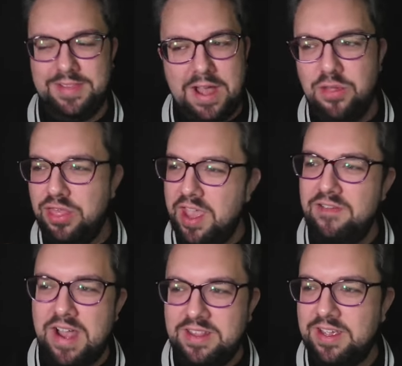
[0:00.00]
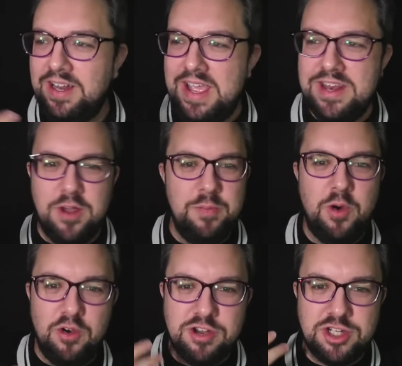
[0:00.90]
Now theoretically
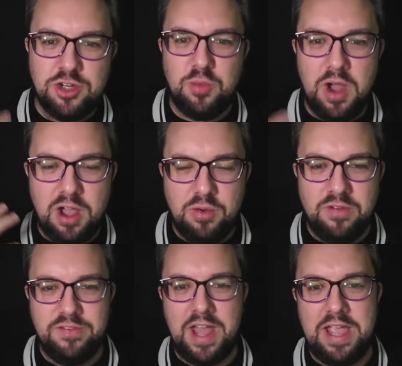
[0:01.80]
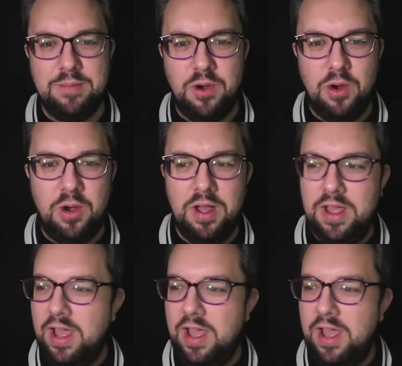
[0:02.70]
Namora should work with Namor,